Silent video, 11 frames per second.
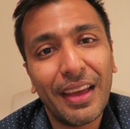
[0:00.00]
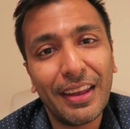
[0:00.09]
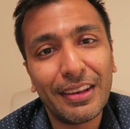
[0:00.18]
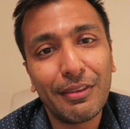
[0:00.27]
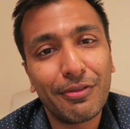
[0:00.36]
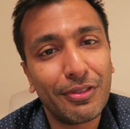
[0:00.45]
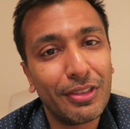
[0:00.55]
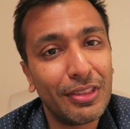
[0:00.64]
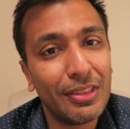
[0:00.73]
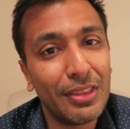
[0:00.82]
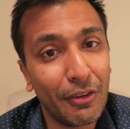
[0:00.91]
And if
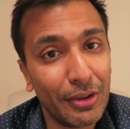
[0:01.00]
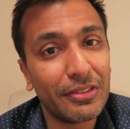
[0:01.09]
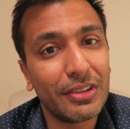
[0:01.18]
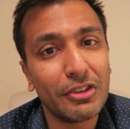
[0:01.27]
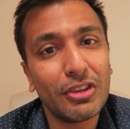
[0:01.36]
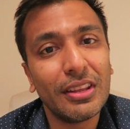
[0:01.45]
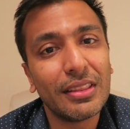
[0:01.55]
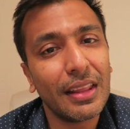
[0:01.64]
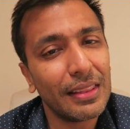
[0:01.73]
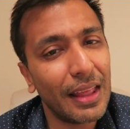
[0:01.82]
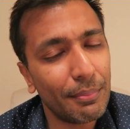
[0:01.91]
there is the gene,
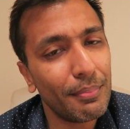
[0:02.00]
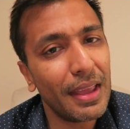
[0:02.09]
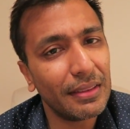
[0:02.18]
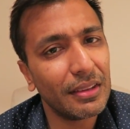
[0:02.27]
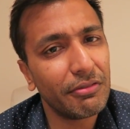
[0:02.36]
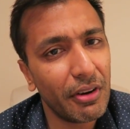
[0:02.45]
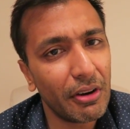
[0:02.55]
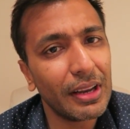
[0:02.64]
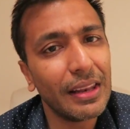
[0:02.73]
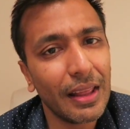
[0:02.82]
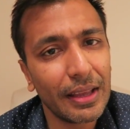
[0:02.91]
then that makes it
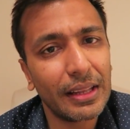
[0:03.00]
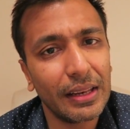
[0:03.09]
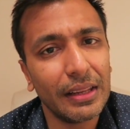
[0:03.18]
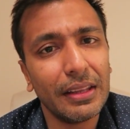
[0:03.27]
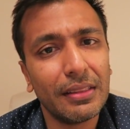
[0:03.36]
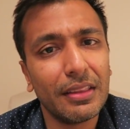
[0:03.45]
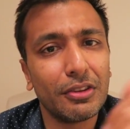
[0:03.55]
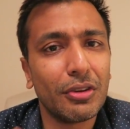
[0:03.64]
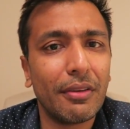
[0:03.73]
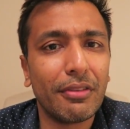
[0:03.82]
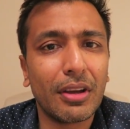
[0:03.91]
very likely
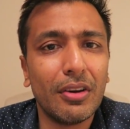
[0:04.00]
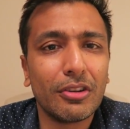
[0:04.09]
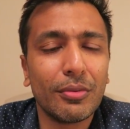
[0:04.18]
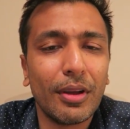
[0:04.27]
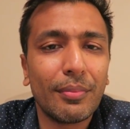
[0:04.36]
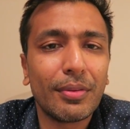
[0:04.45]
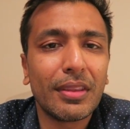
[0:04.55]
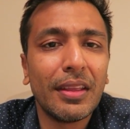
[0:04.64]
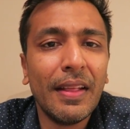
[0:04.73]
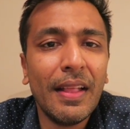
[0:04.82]
that you have a cardiomyopathy.